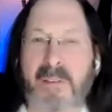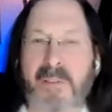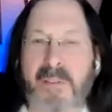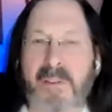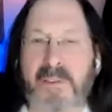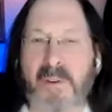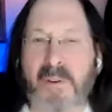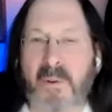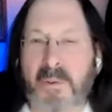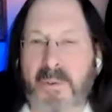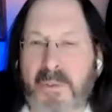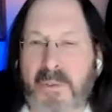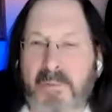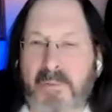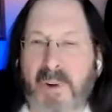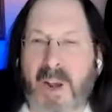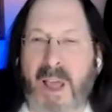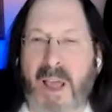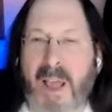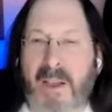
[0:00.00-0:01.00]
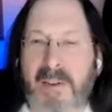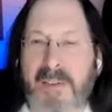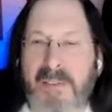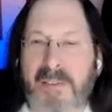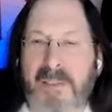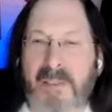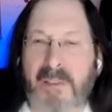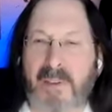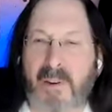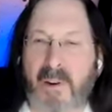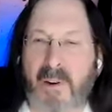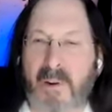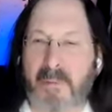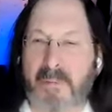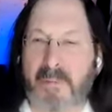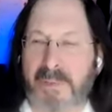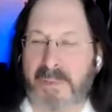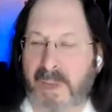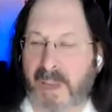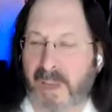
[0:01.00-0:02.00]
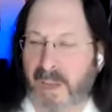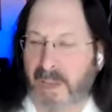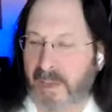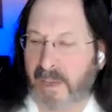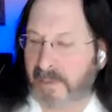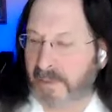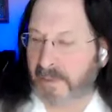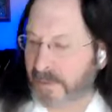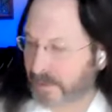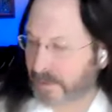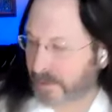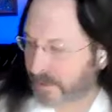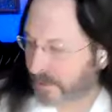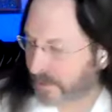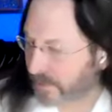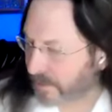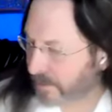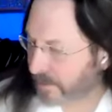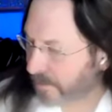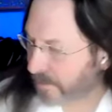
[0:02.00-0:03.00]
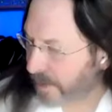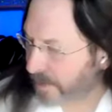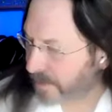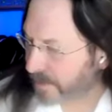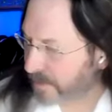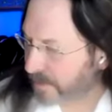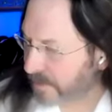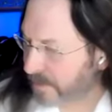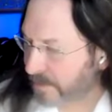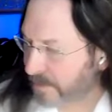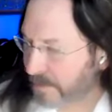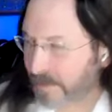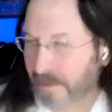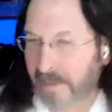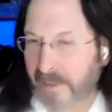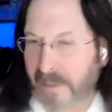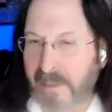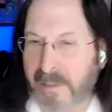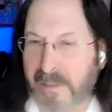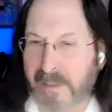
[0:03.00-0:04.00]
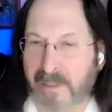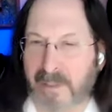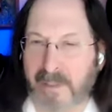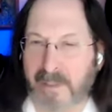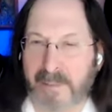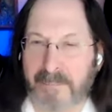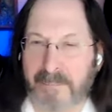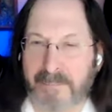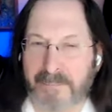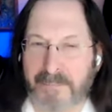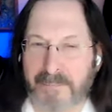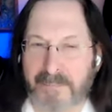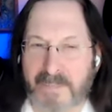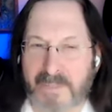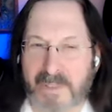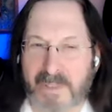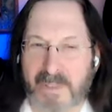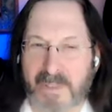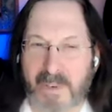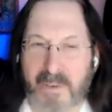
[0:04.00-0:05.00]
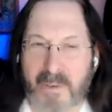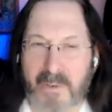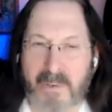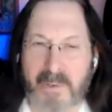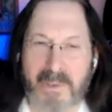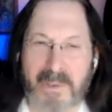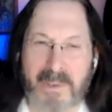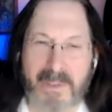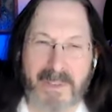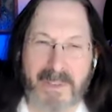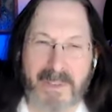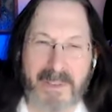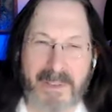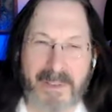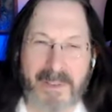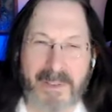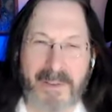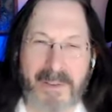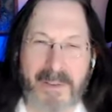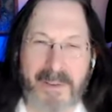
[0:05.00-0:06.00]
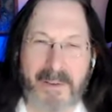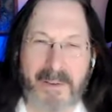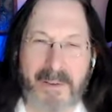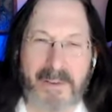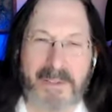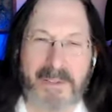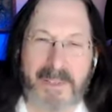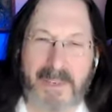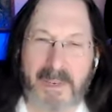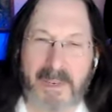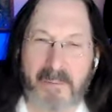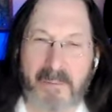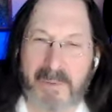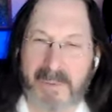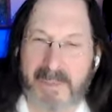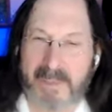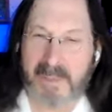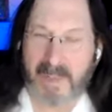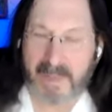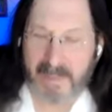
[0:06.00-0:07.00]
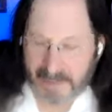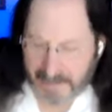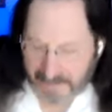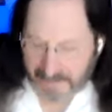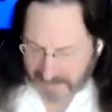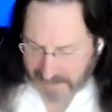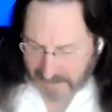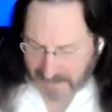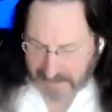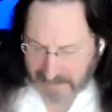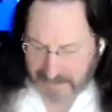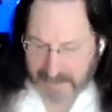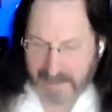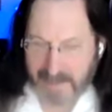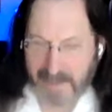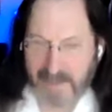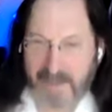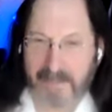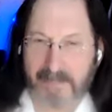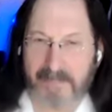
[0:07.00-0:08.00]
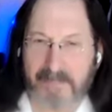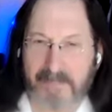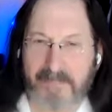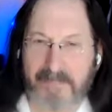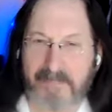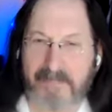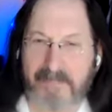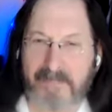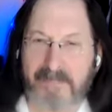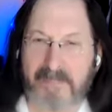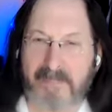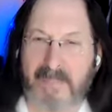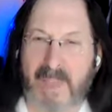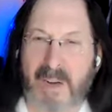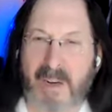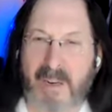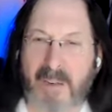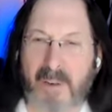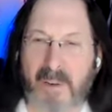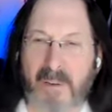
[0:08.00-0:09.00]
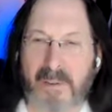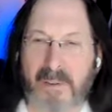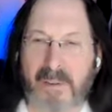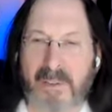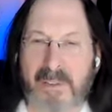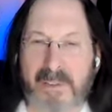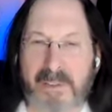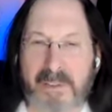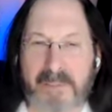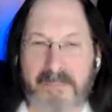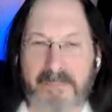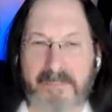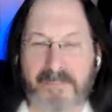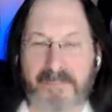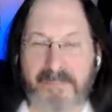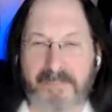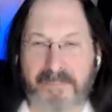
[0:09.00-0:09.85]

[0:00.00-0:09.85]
Let the shoulders relax and the arms and hands rest easily. So you're seated with a sense of dignity and alertness.